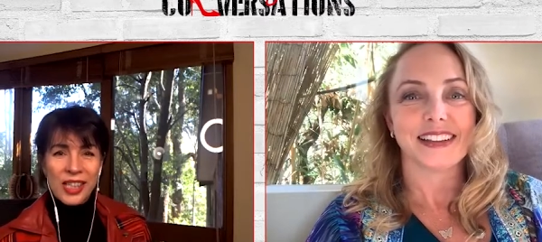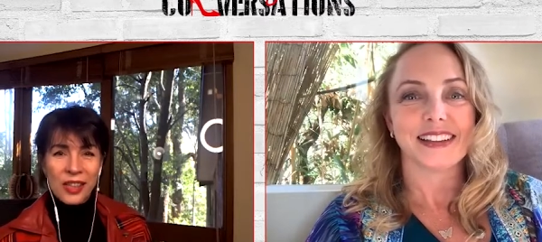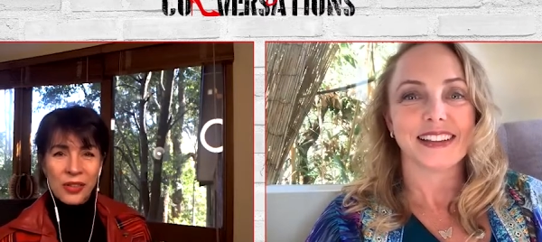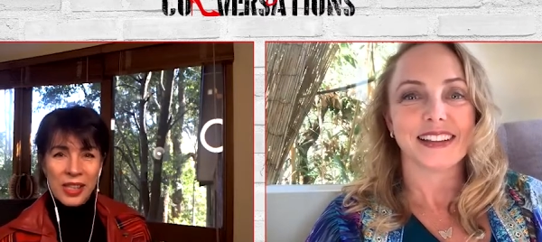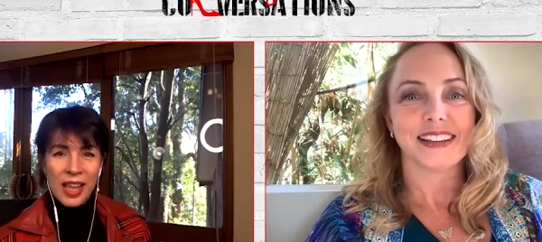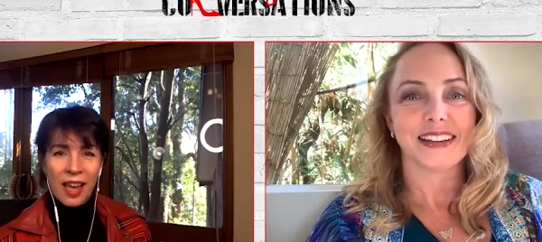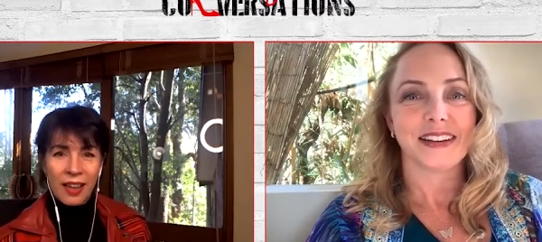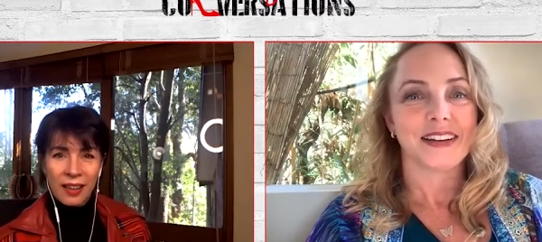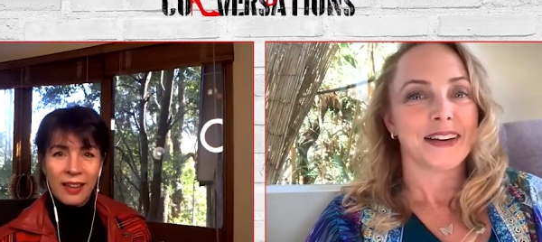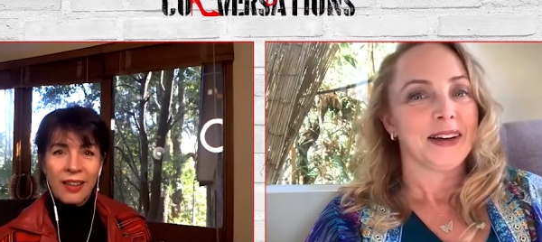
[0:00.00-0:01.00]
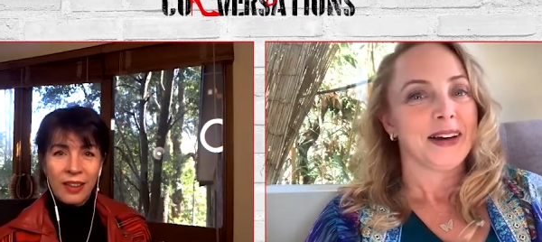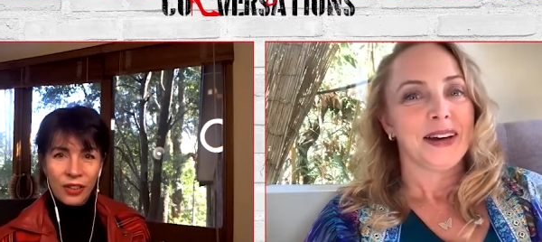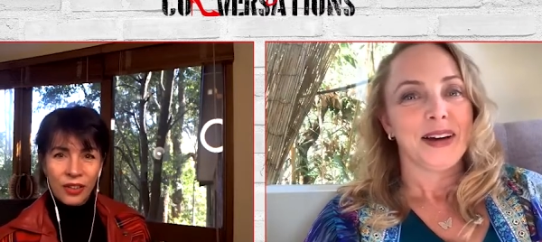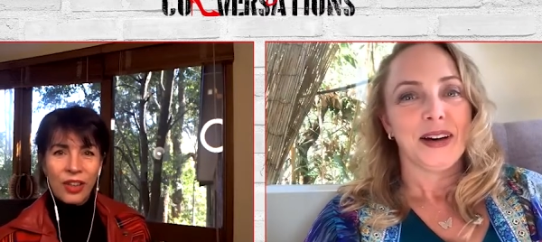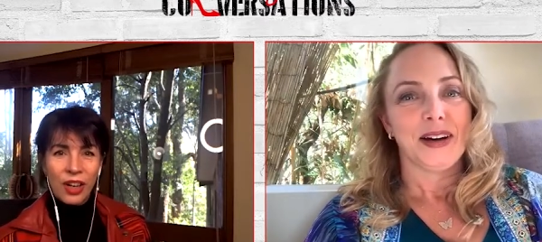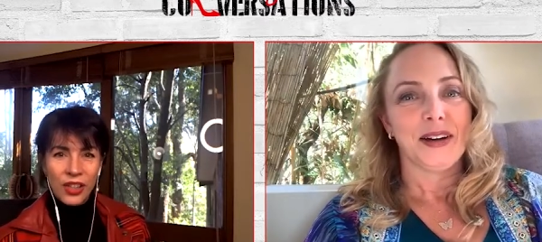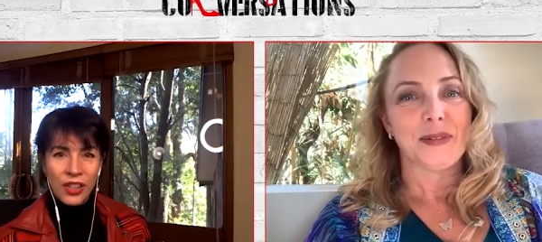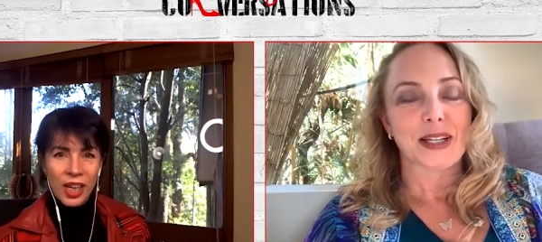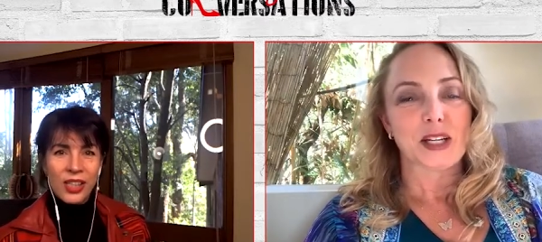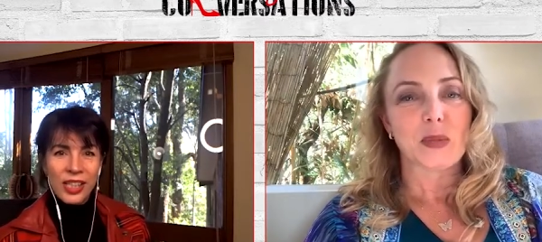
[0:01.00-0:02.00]
Speaker 1: skills there. Good negotiation. Oh
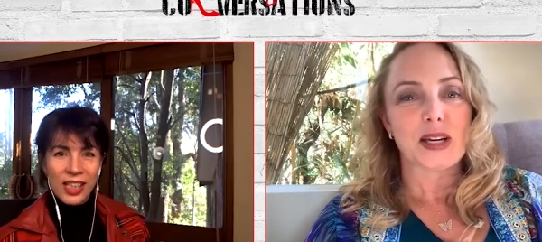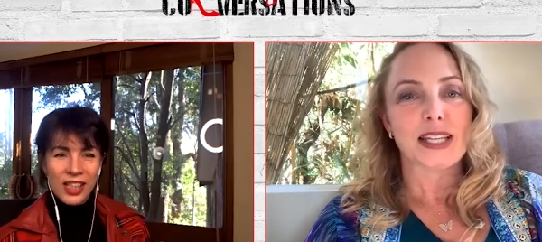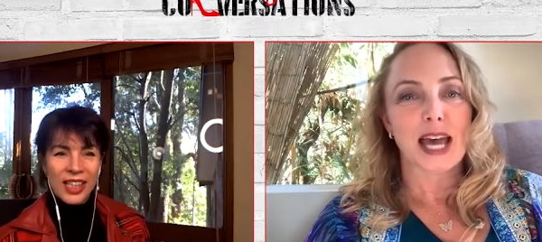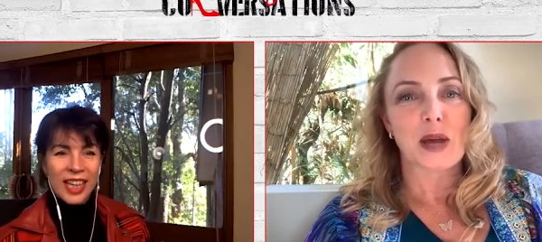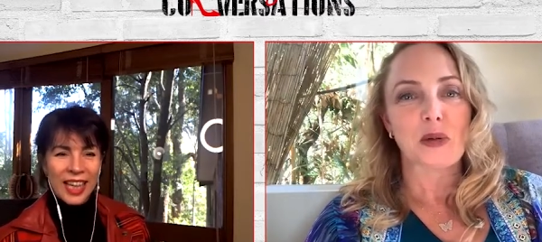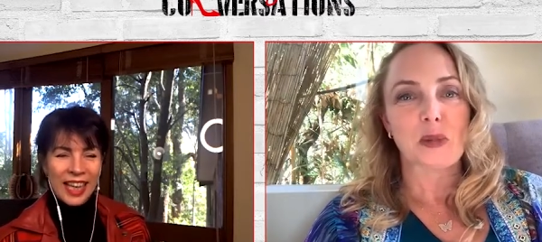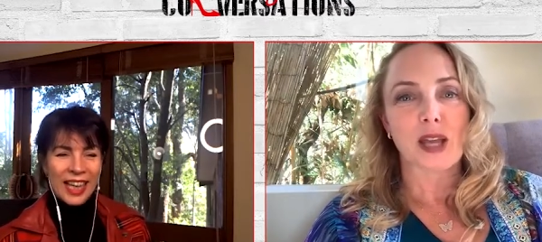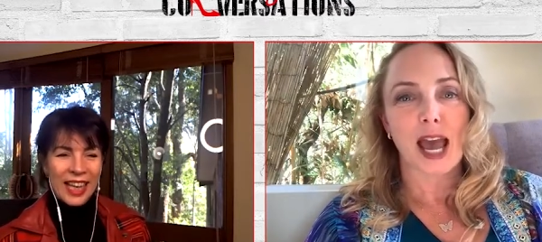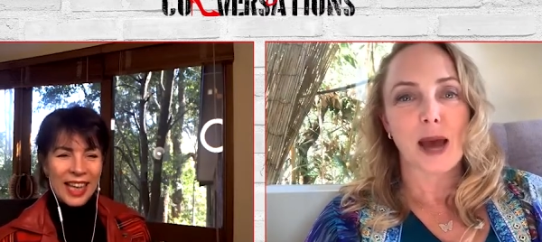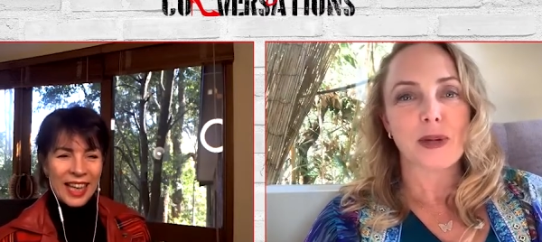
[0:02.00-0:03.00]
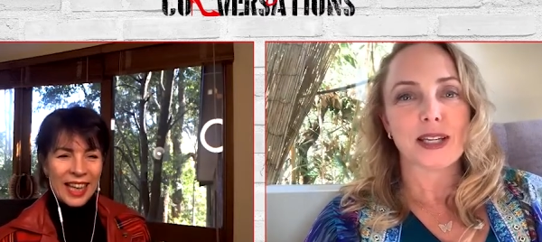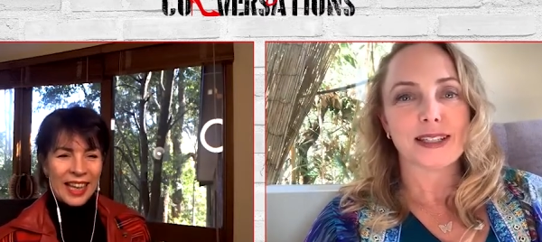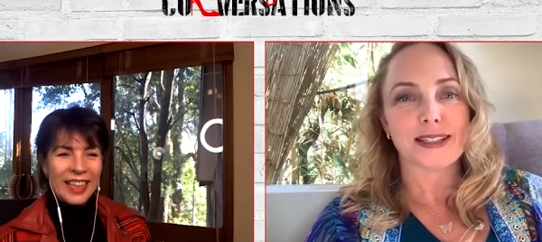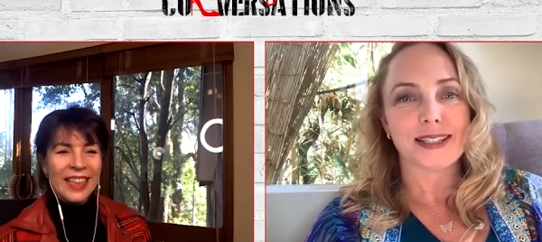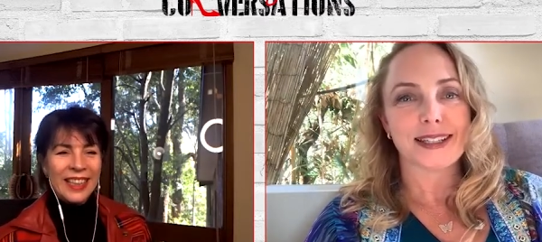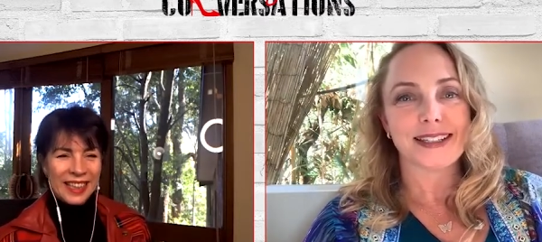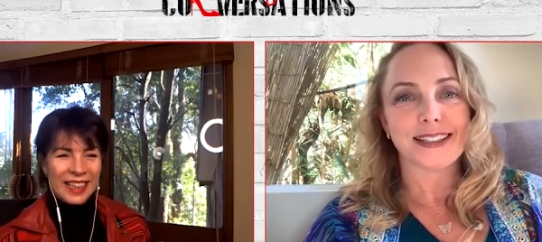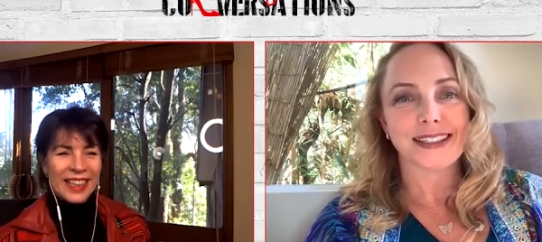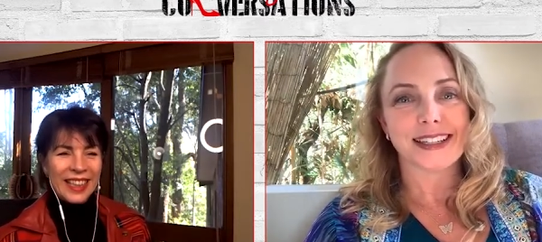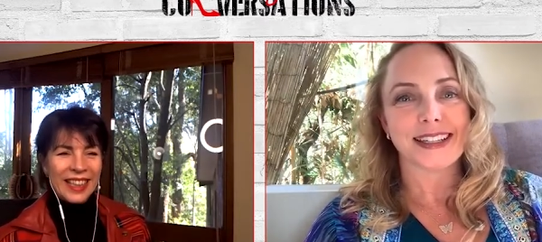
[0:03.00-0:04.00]
my
Speaker 2: gosh, my dad would be happy. He's
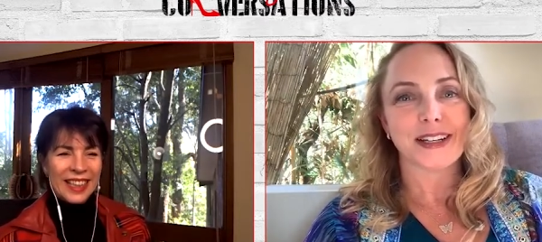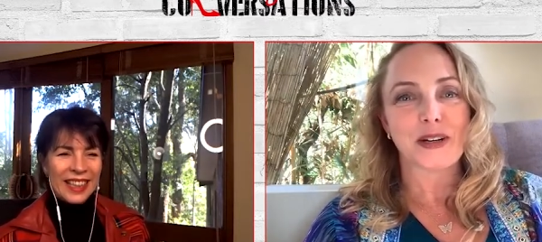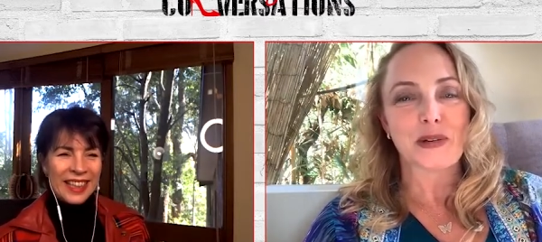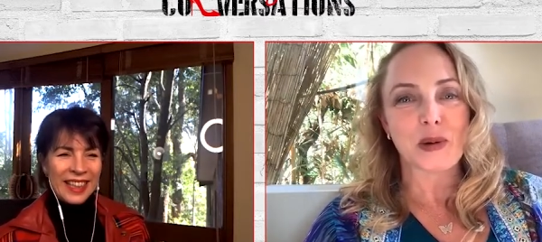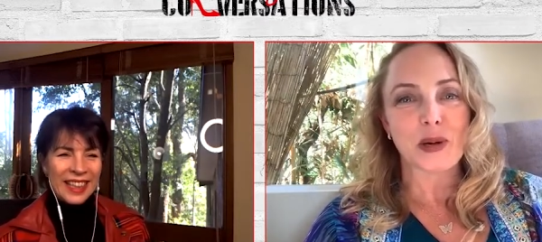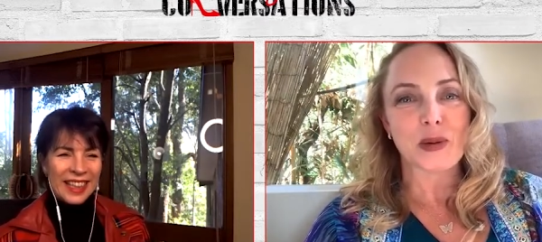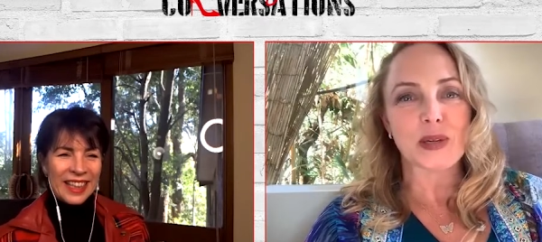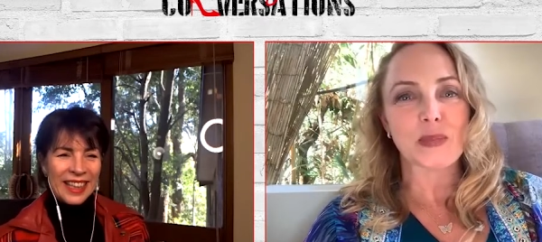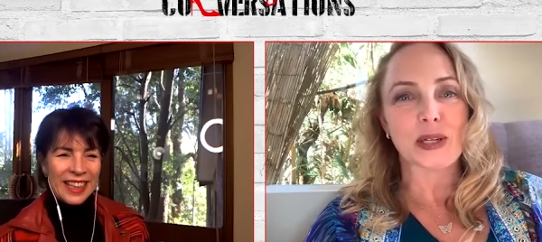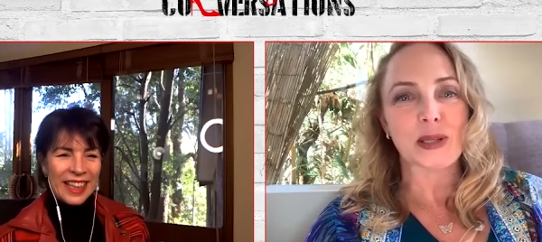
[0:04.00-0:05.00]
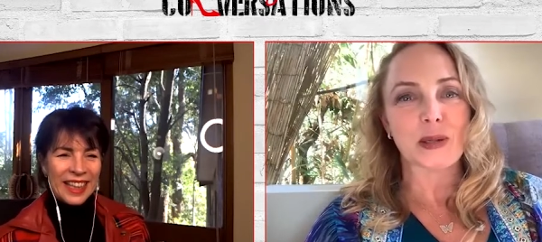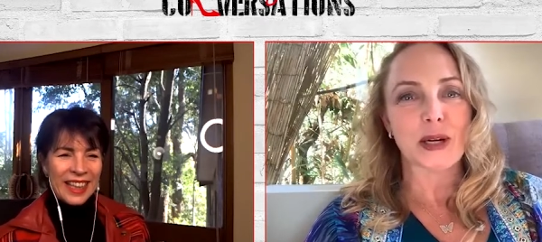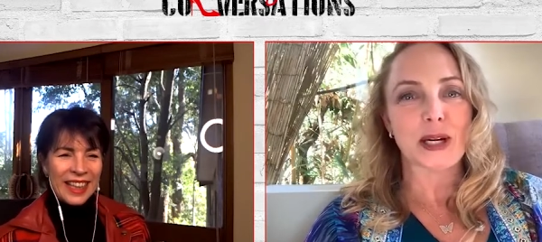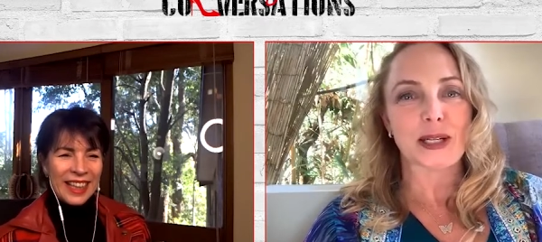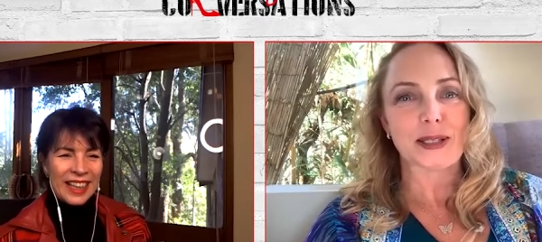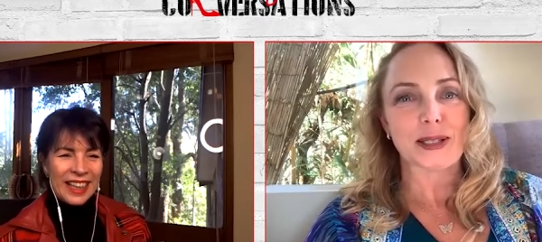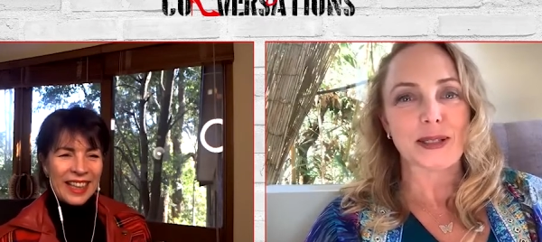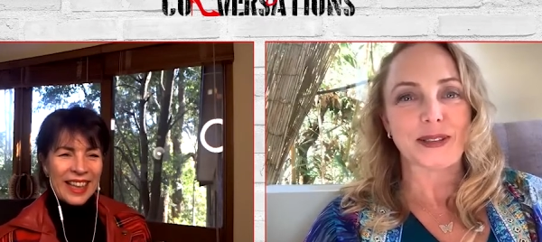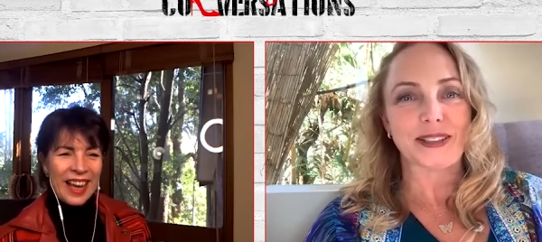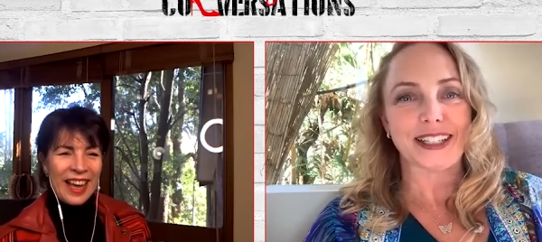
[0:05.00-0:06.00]
he's uh, always wanted me to be a lawyer.
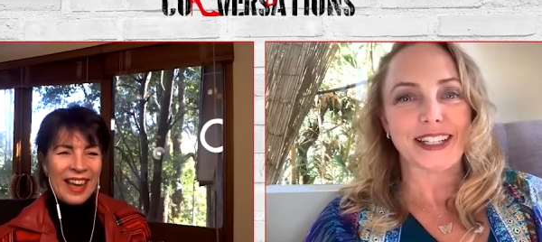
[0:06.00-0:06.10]
So, you know.